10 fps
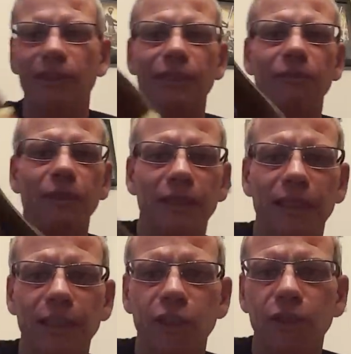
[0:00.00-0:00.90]
in my
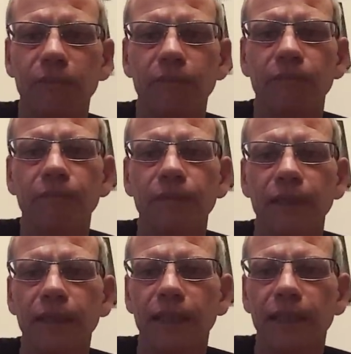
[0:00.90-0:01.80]
selection.
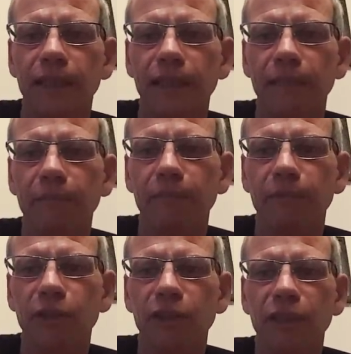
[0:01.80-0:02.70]
Some
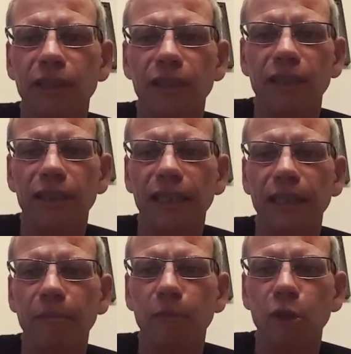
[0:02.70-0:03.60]

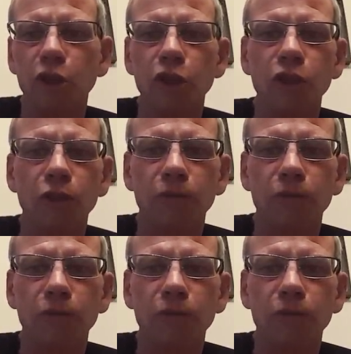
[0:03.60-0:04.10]
St. Monon